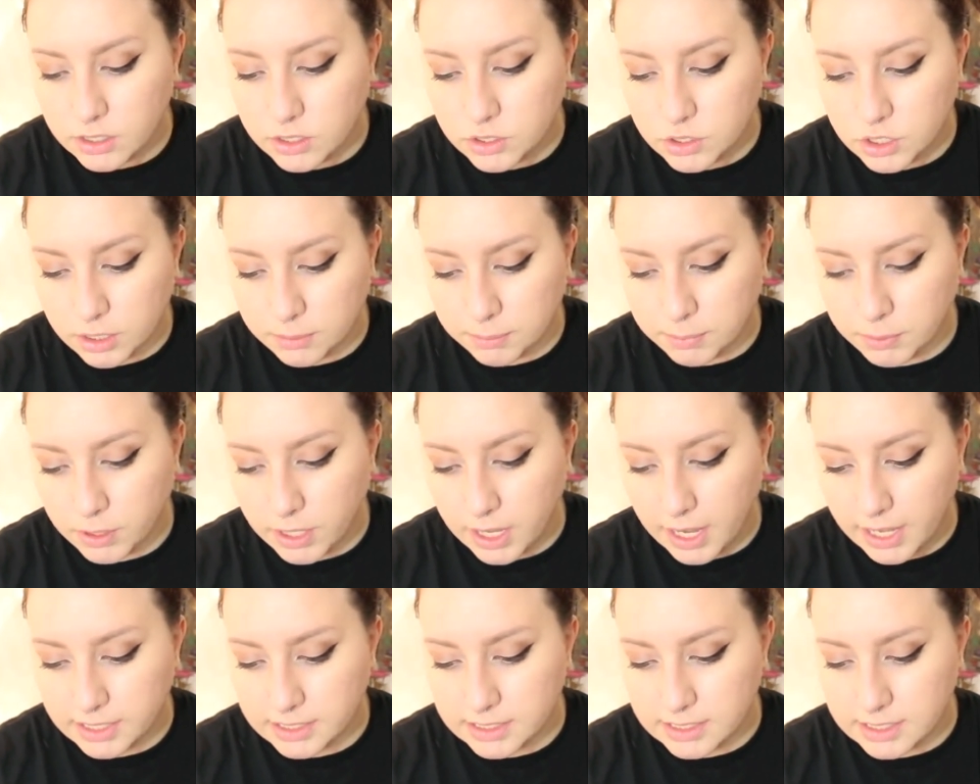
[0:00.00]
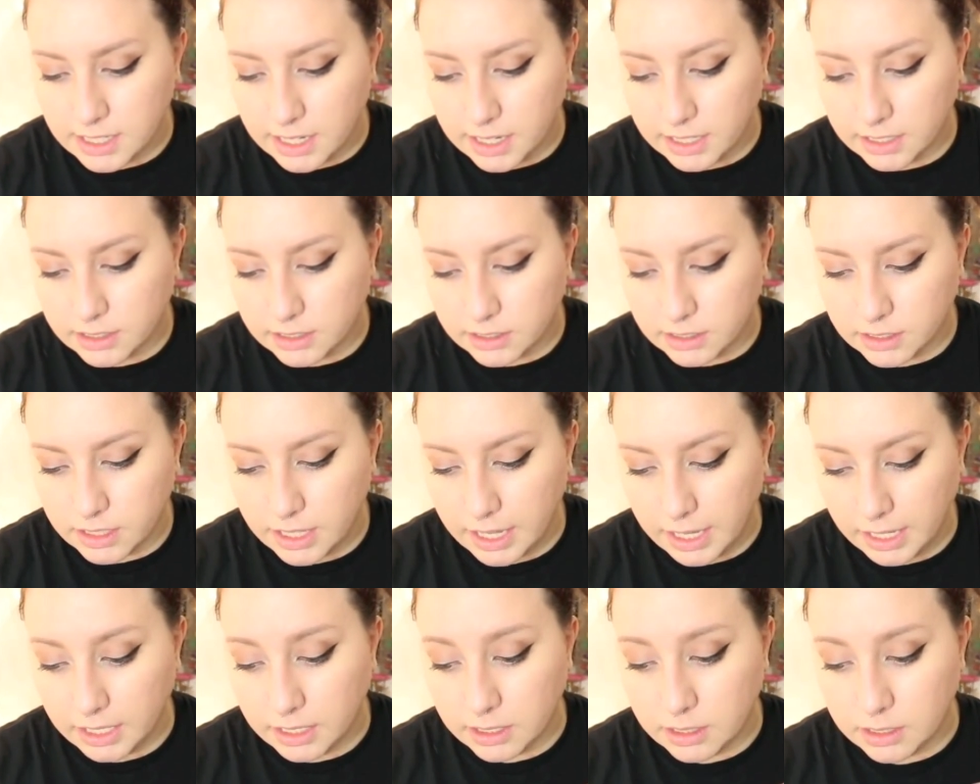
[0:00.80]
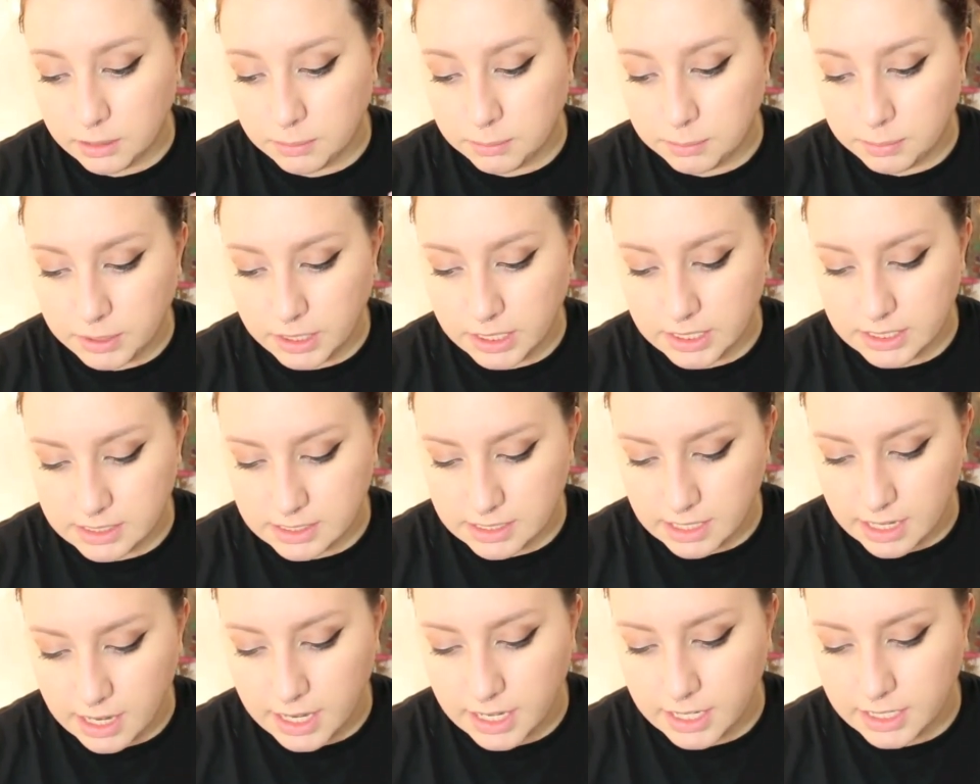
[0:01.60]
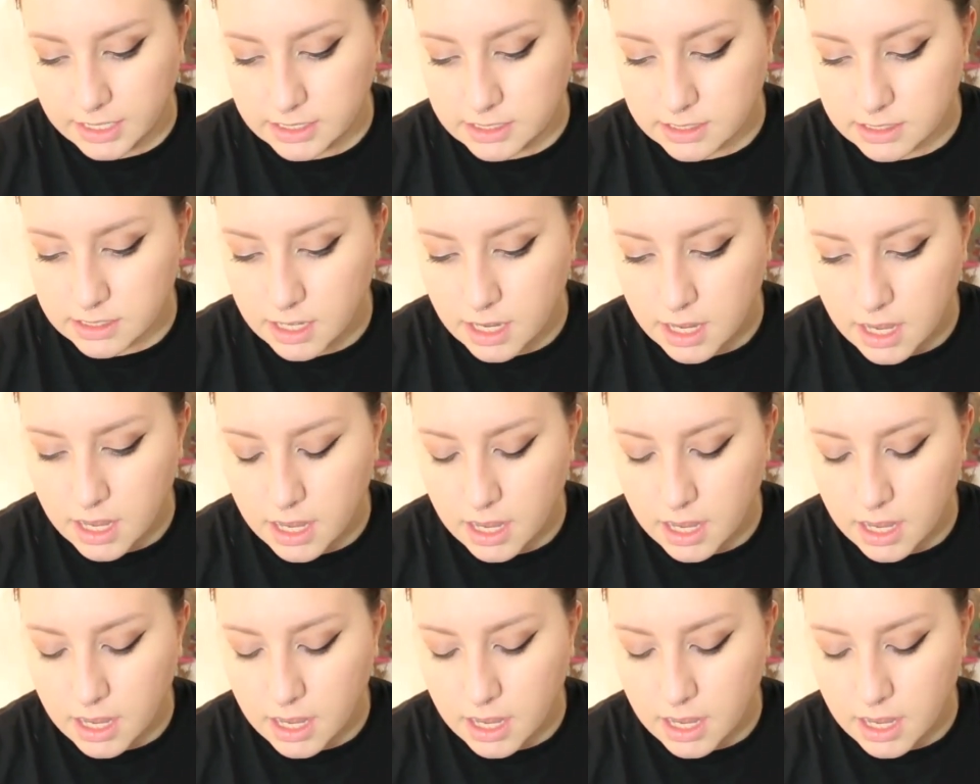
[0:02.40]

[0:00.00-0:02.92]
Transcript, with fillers: triple XL and plus size.